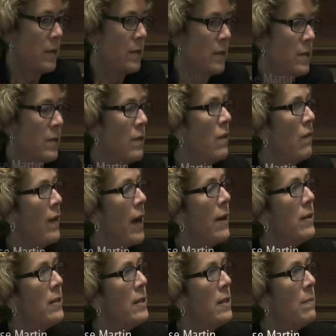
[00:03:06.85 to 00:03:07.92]
So the
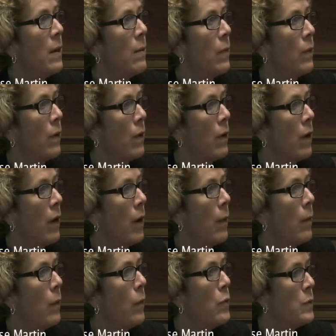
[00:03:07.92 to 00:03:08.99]
faculty member
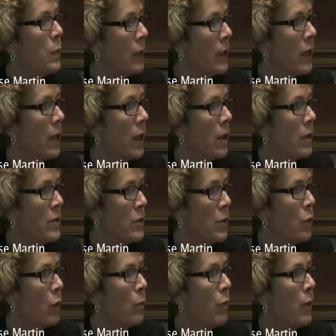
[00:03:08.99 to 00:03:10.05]
who's working on a
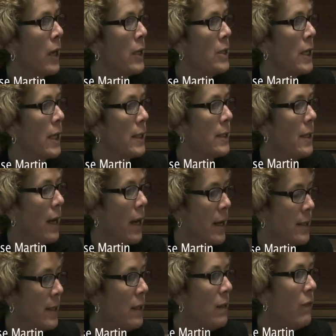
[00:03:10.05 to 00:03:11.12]
SoTL project
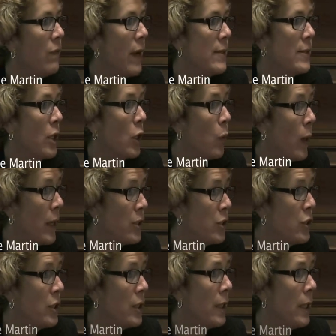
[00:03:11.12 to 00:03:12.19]
identifies a
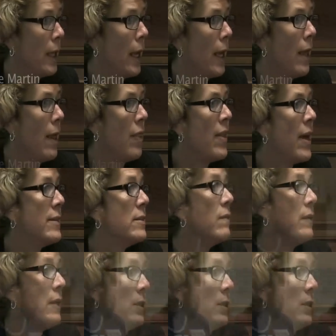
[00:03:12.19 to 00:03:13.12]
question that's of